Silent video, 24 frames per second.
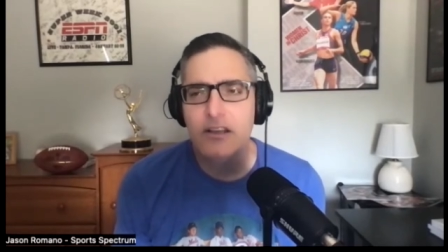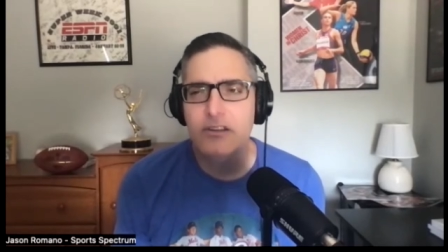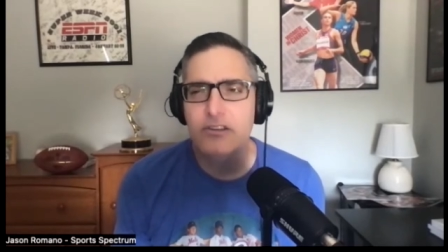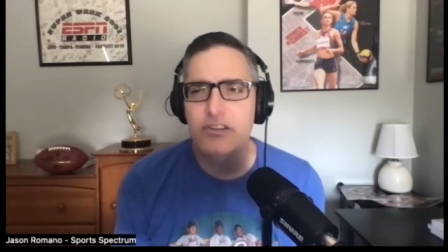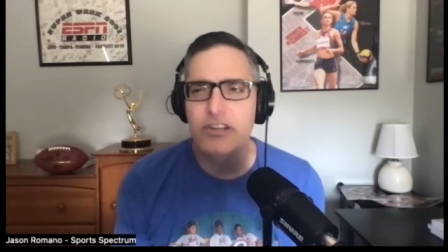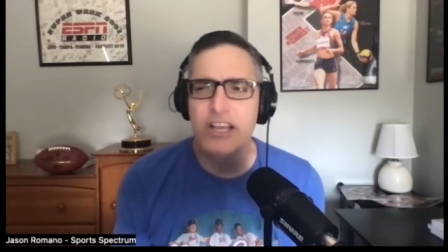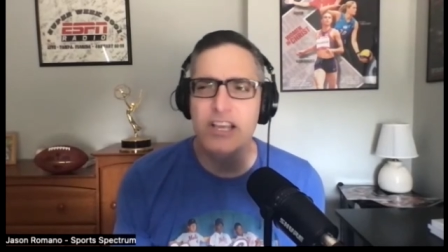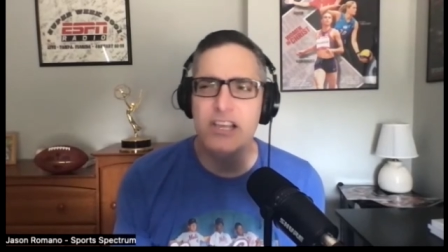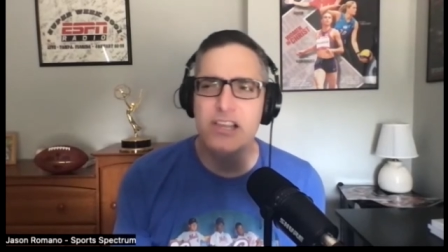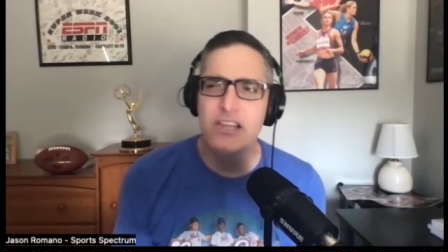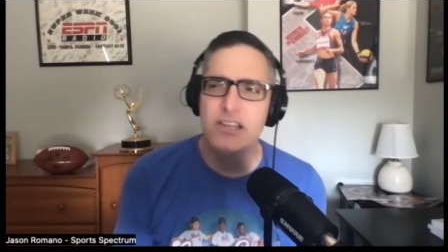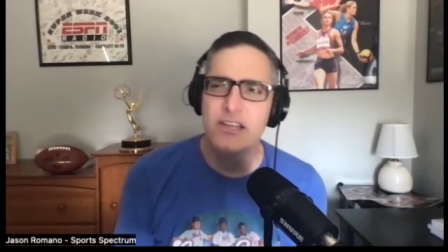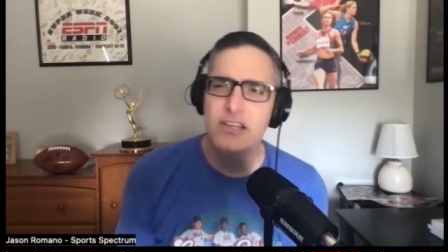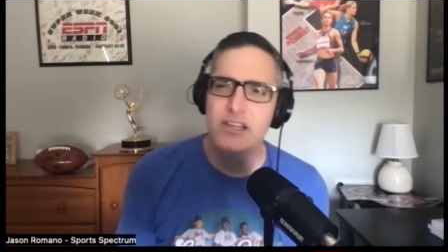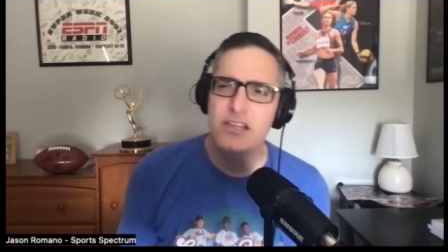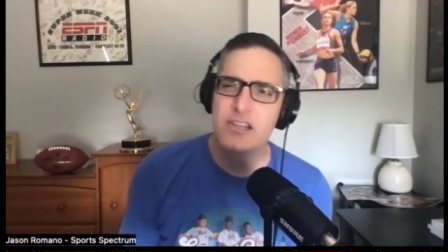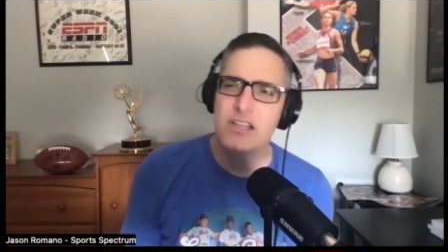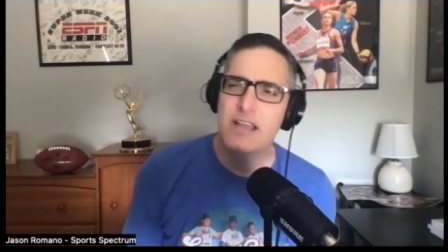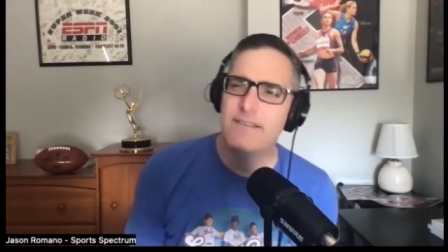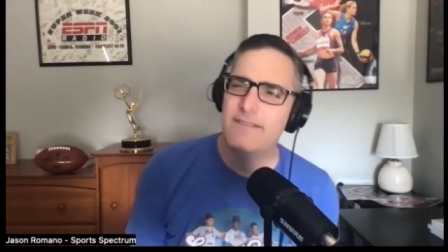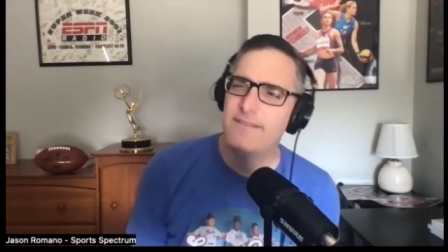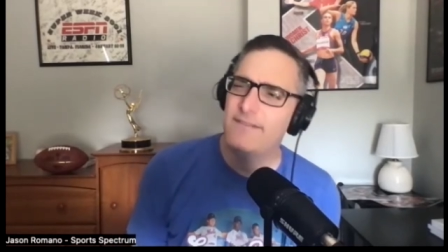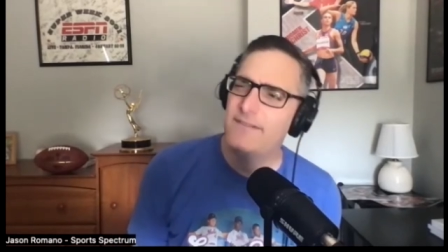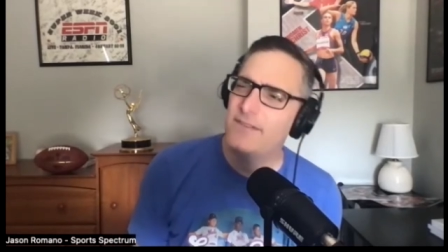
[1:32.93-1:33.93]
Jason is
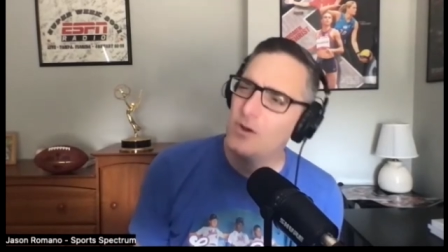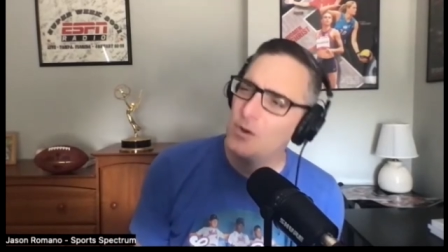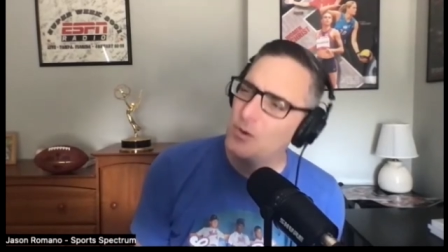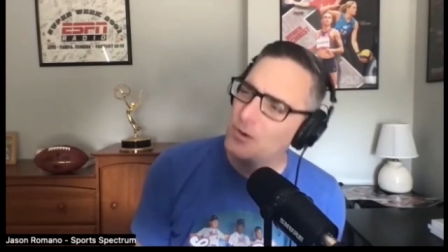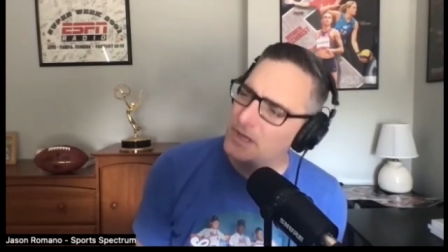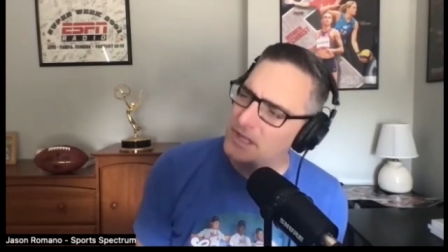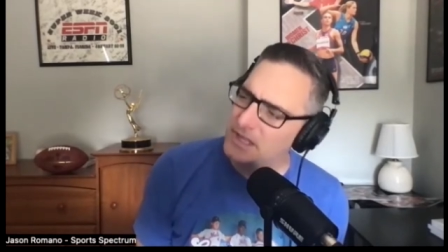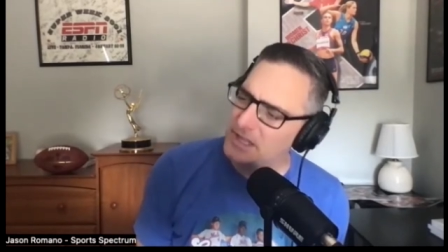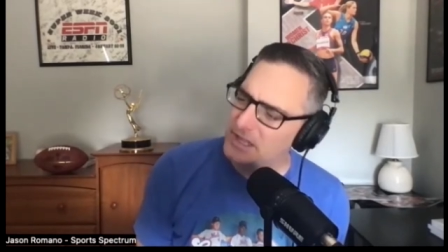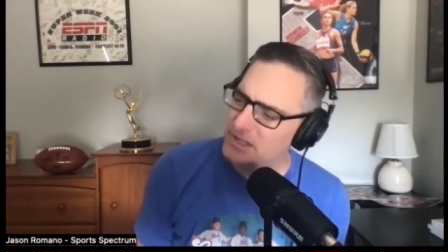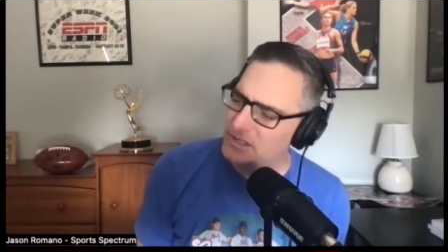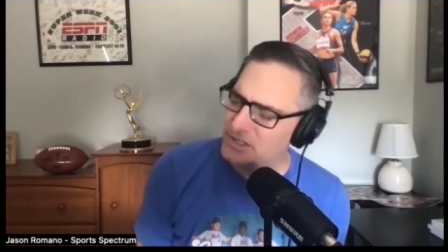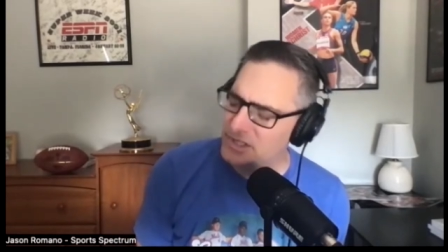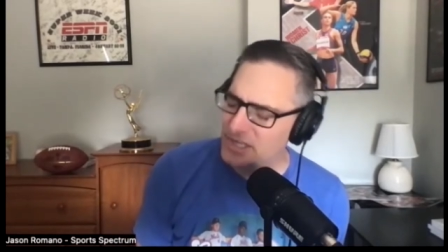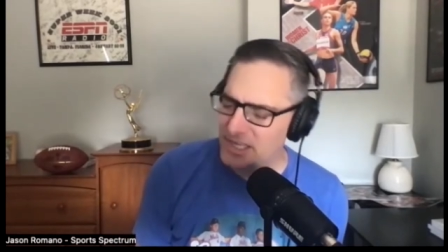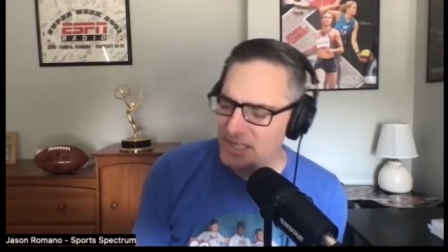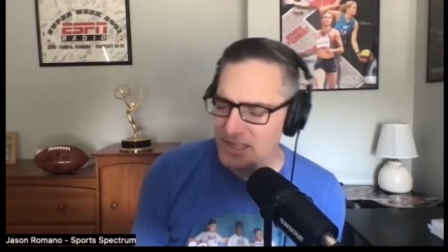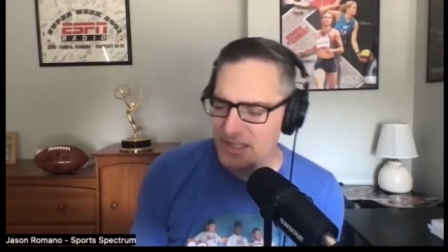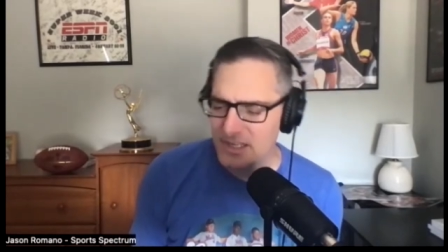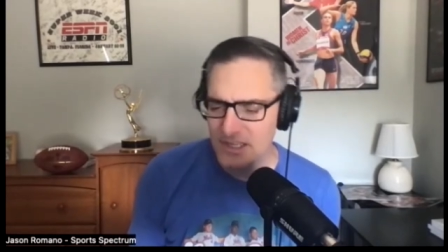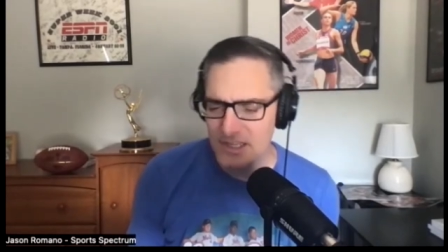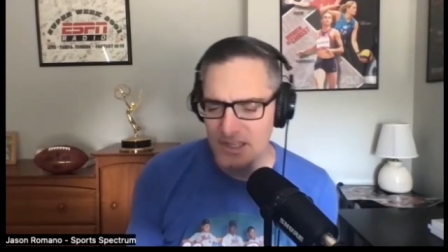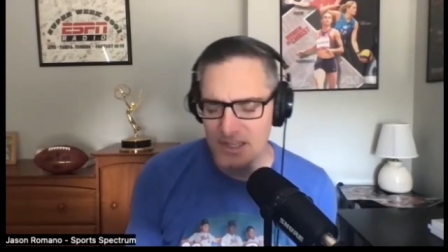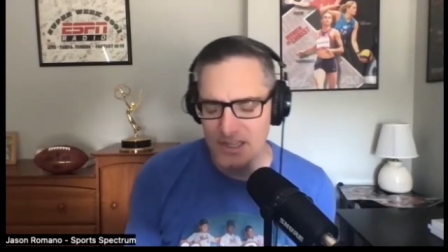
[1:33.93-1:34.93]
not focused.
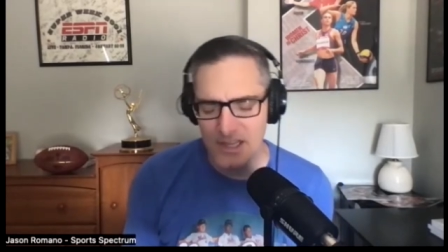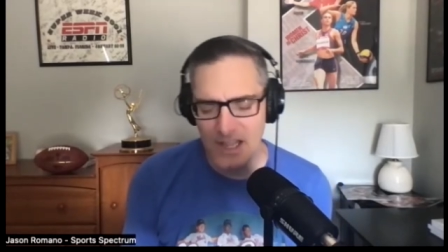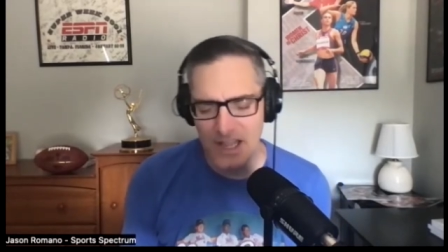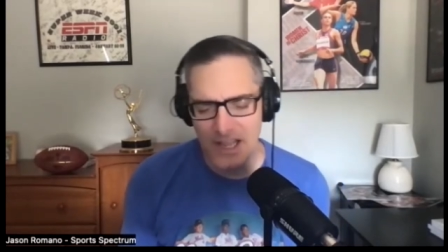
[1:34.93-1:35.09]
Jason is